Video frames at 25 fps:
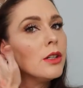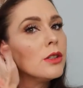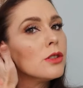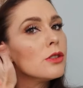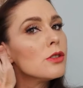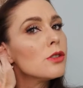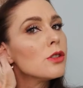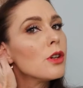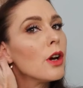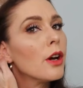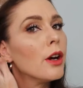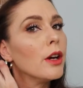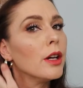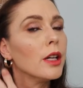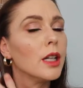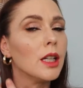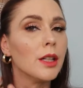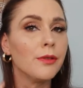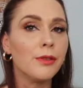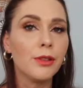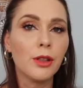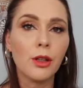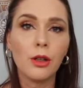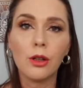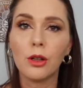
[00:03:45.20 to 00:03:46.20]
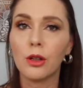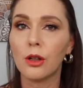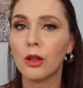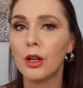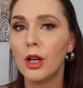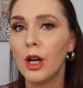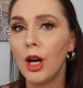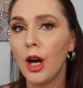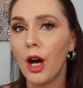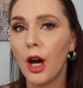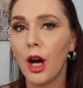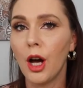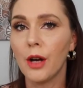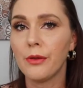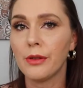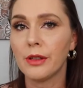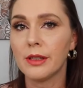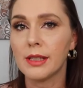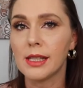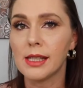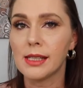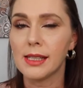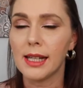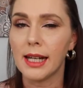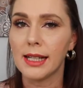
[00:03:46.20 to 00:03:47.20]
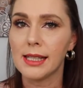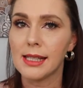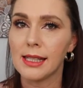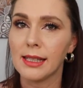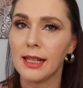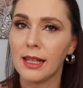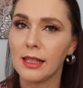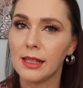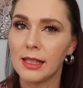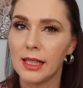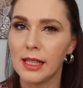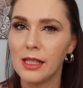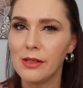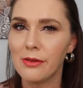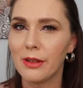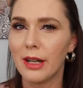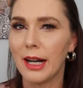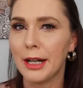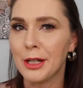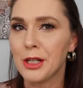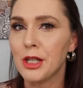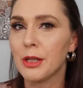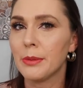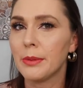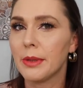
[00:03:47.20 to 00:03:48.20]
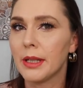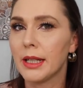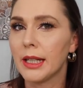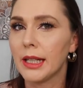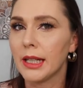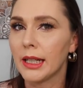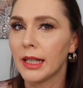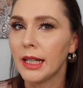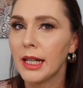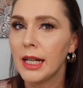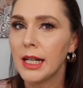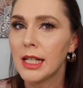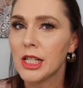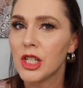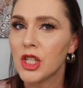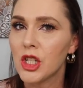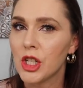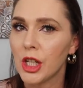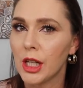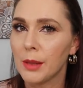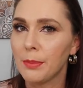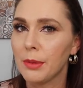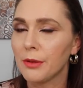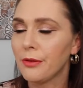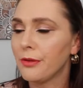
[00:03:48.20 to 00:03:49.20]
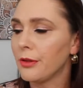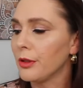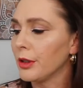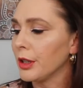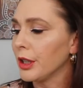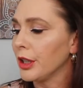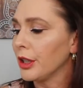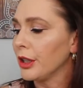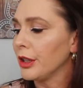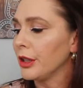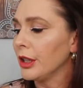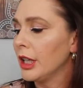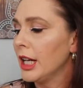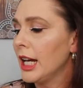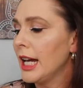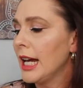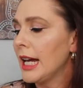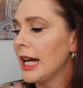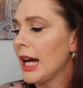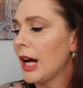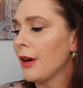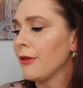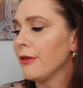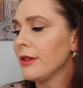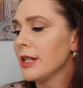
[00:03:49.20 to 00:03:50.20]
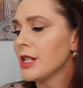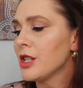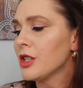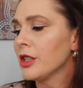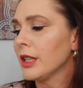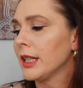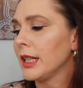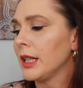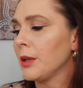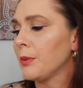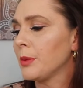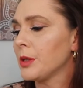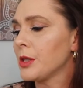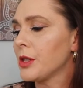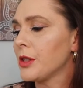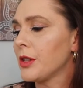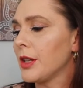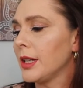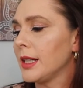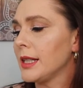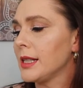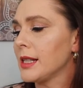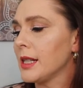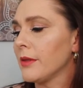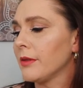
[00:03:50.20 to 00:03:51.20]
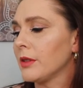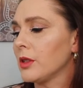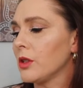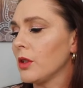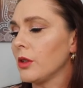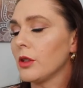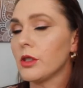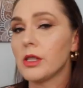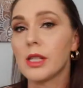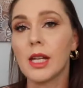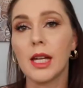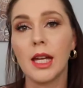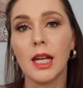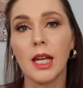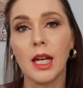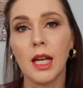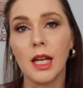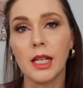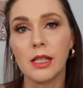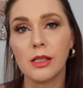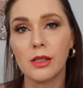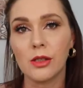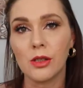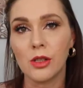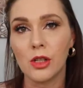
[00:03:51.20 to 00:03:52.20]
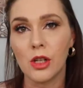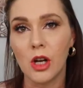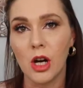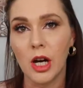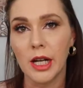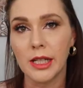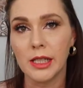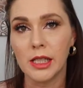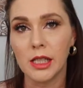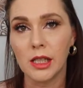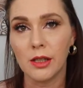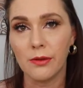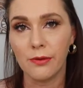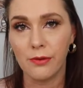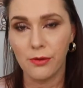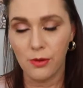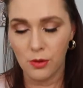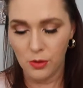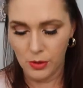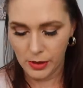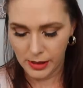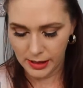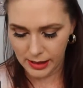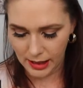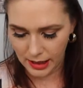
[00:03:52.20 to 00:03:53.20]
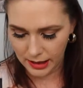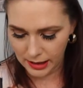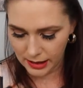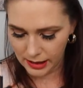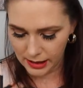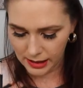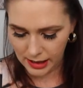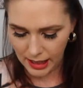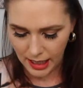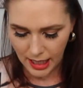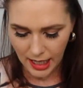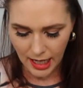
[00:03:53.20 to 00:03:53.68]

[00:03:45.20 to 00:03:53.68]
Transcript: so if you're over in the States and that, these would actually be cheaper for you. Originally it was thirty-seven dollars and ninety-four cents.